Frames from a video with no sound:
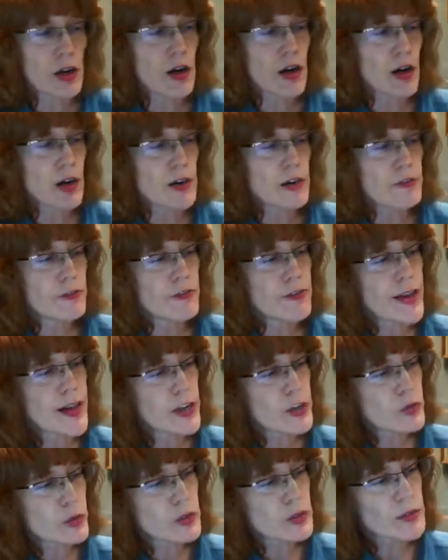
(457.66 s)
are in
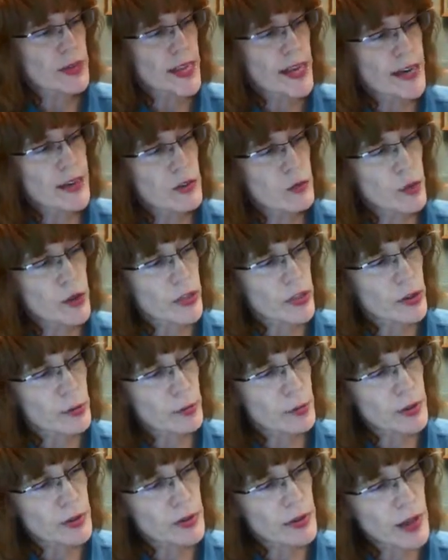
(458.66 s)
fact related with a
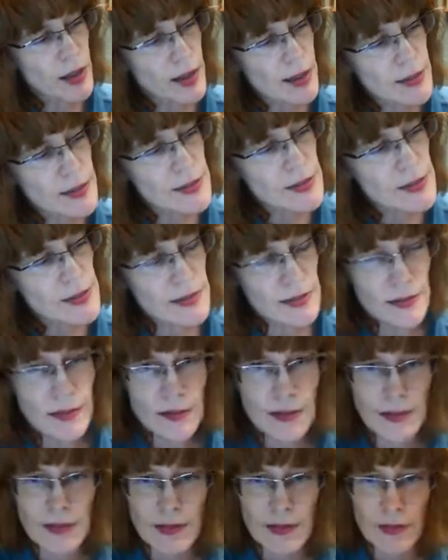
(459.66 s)

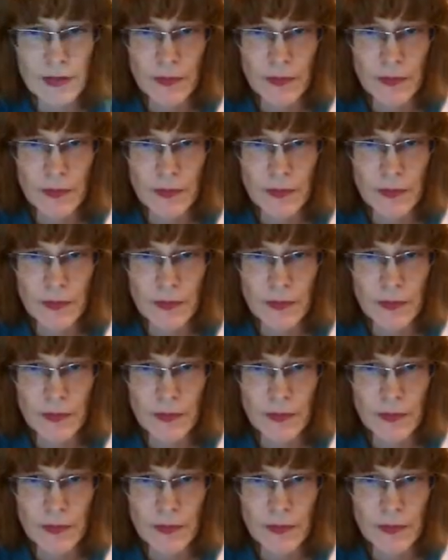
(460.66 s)
plus.